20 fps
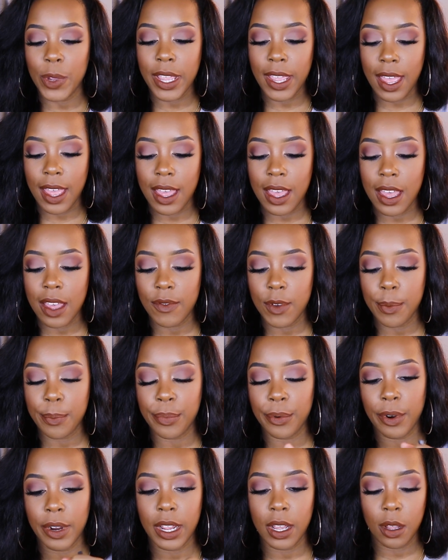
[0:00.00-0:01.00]
we have
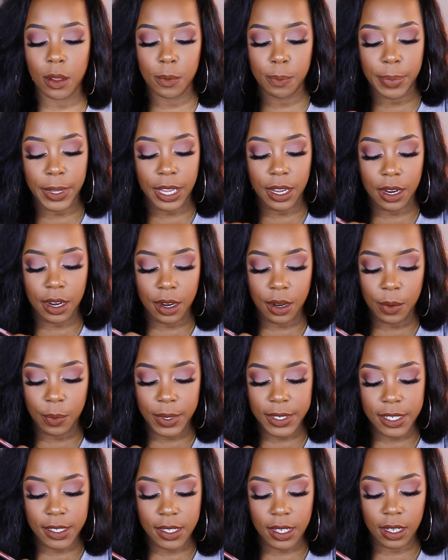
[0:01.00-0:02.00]
Brown Bear,
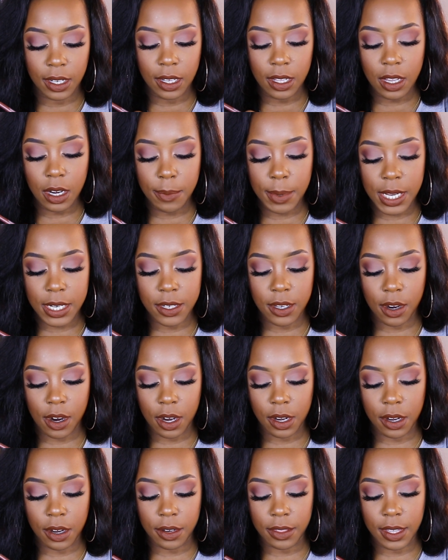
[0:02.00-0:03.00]
which is a little bit
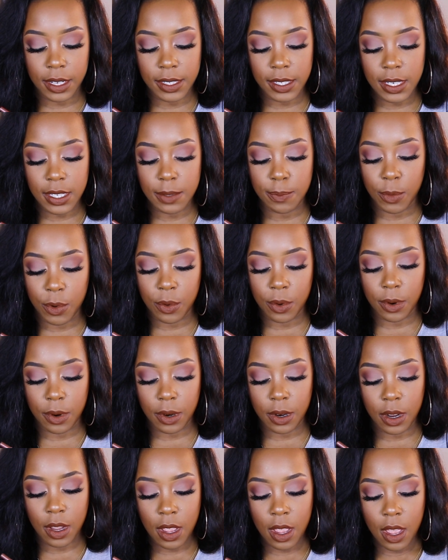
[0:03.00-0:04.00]
darker. This is
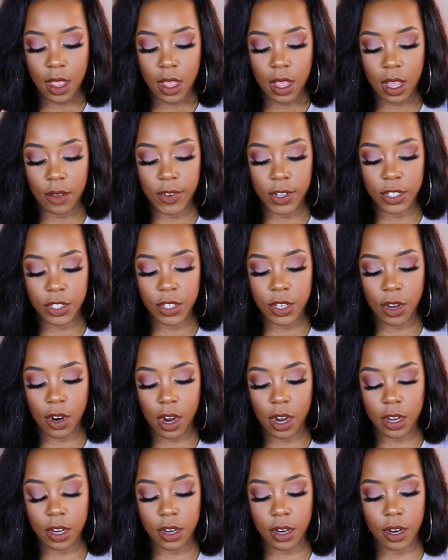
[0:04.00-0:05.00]
more of a
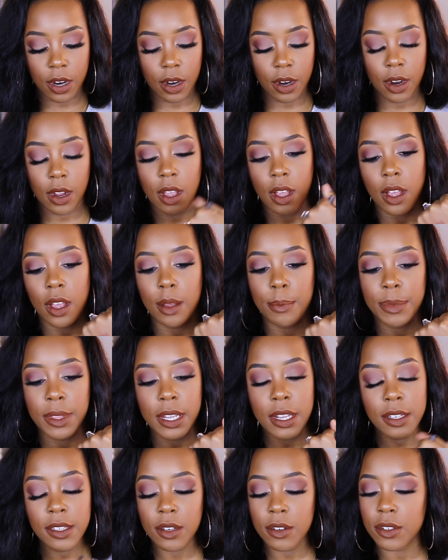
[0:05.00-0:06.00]
darker, um,
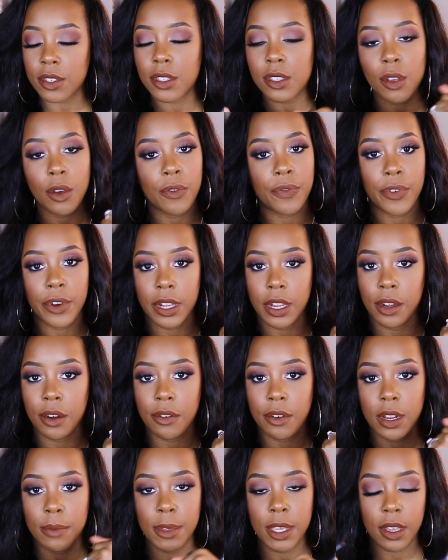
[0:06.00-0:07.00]
these are so freaking
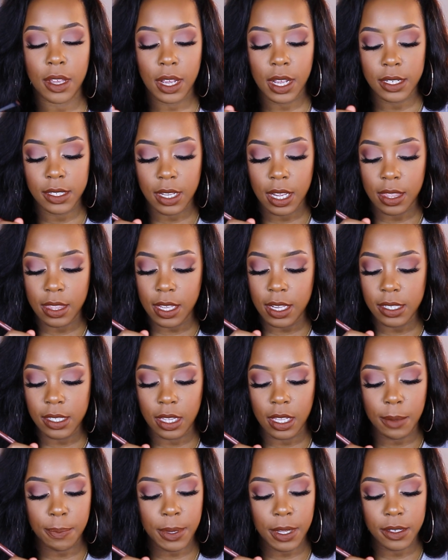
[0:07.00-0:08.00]
creamy, you guys. Like, these
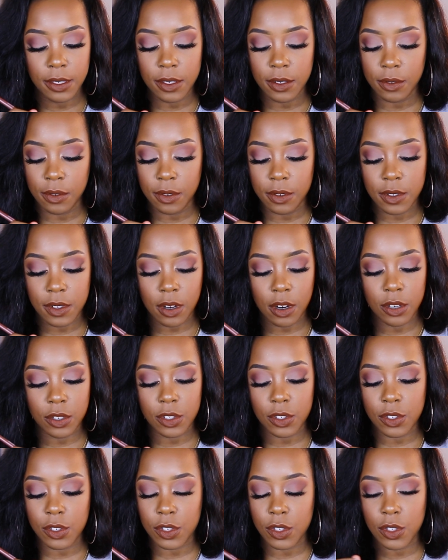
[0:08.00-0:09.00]
lip pencils are
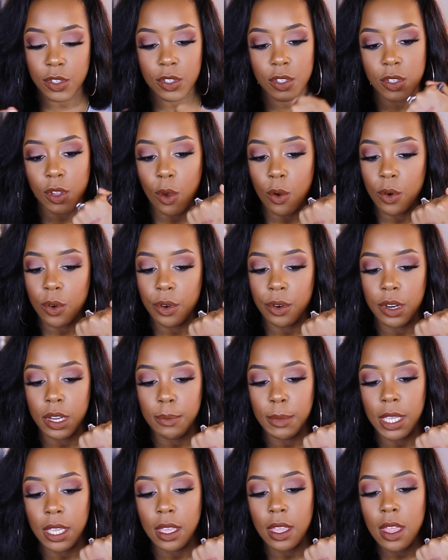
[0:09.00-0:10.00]
so so
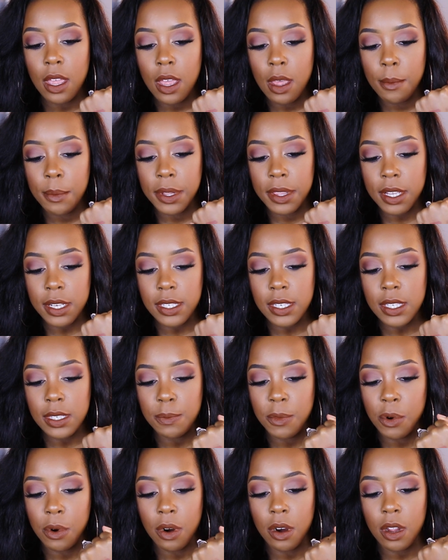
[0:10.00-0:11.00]
creamy. But this is
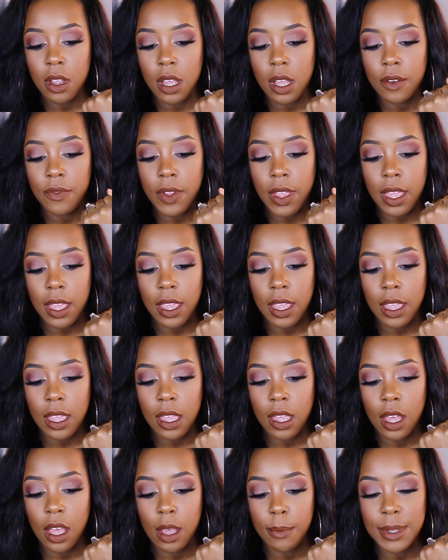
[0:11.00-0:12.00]
more of
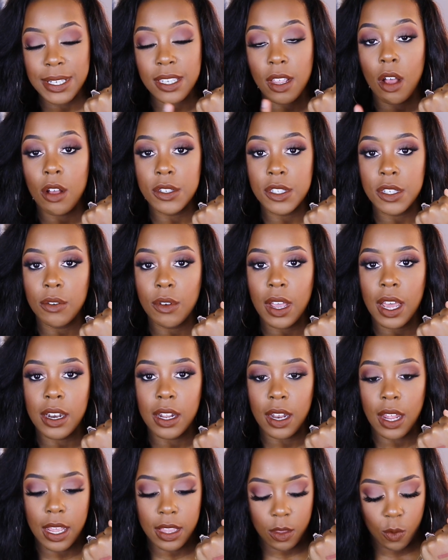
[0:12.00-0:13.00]
a, um, it's also kind
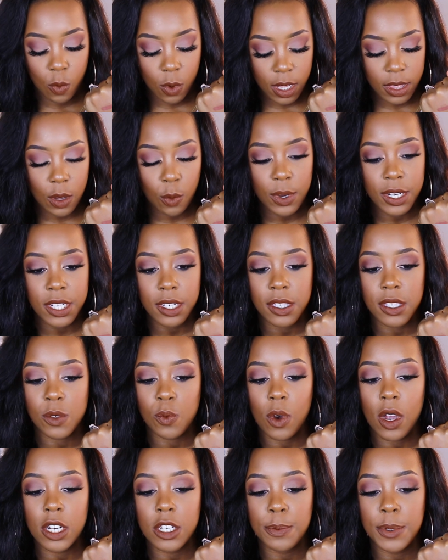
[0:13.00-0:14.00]
of like the one that we just
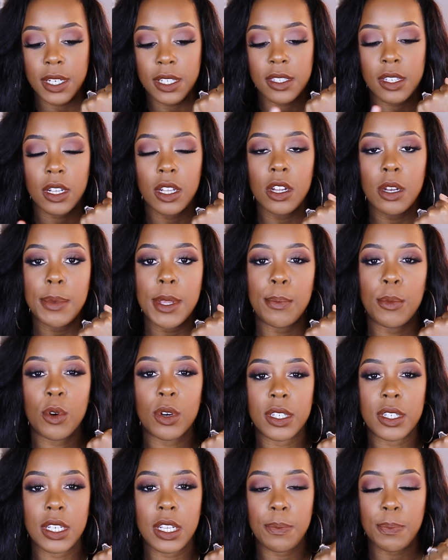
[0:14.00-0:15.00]
swatched, but it's a little bit
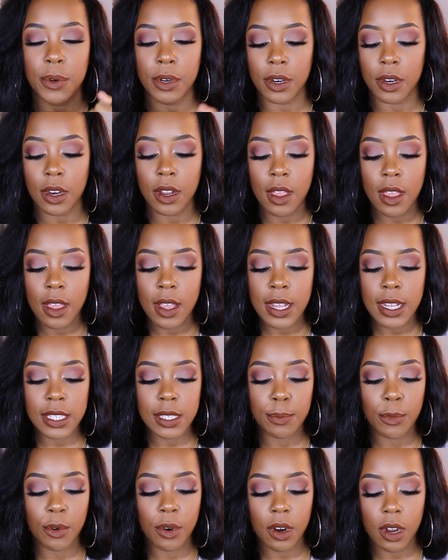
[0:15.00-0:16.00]
deeper.
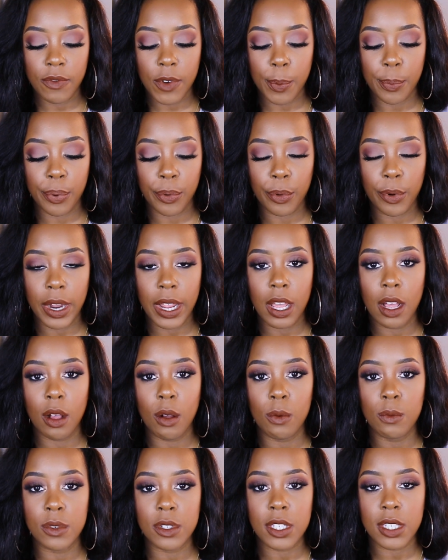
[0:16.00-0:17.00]
It's more of a
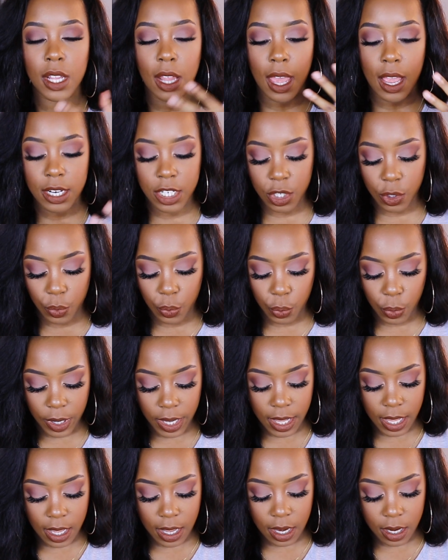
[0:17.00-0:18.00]
brown slash
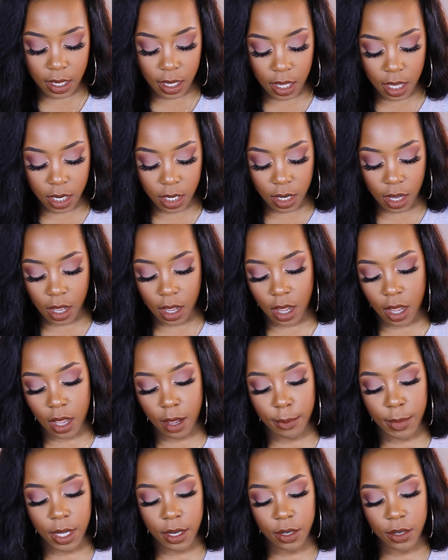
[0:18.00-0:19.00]
red
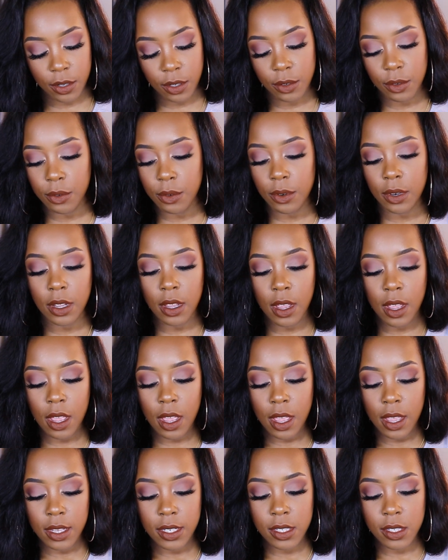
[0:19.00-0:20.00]
um, nude.
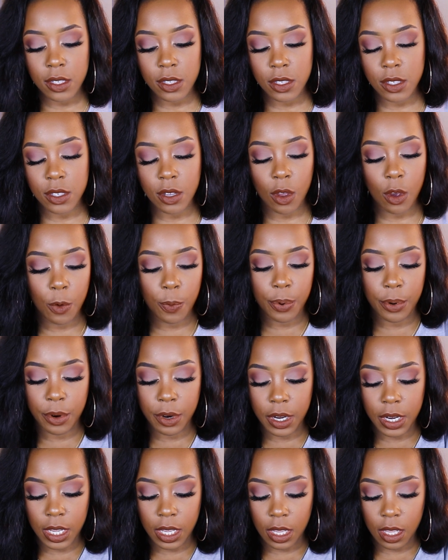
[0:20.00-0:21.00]
So
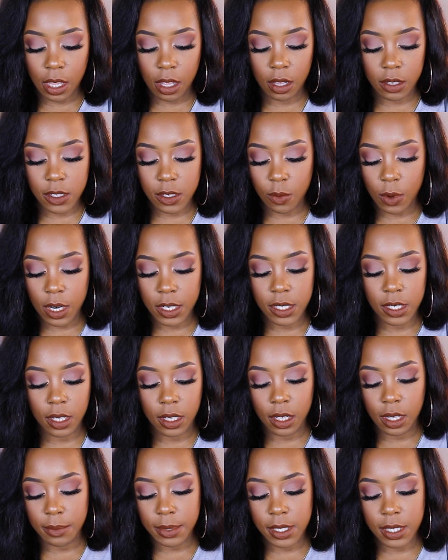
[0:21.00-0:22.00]
pretty. I'll swatch the
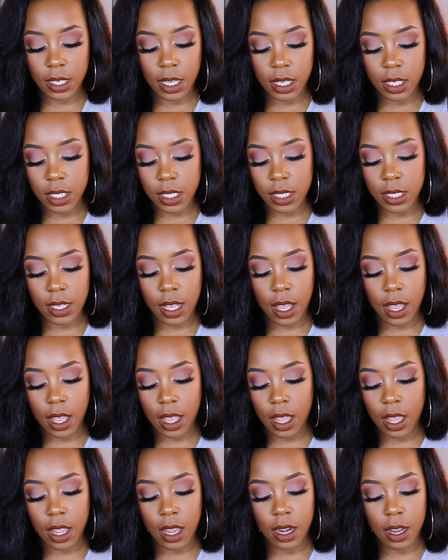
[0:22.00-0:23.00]
lipstick
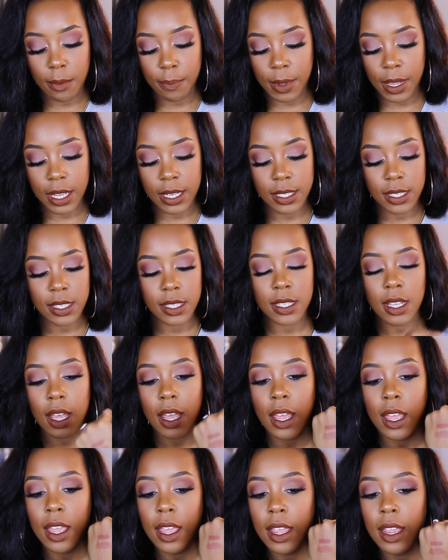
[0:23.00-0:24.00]
side by
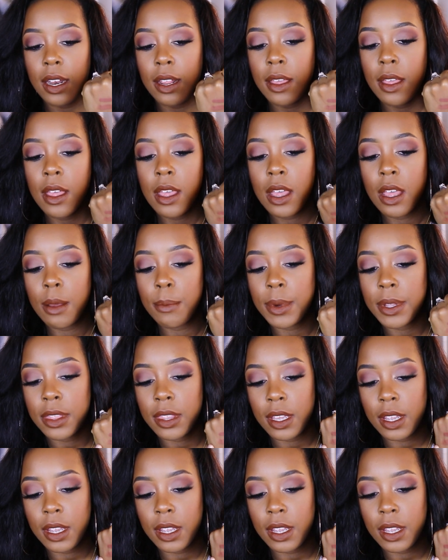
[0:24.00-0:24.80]
side. But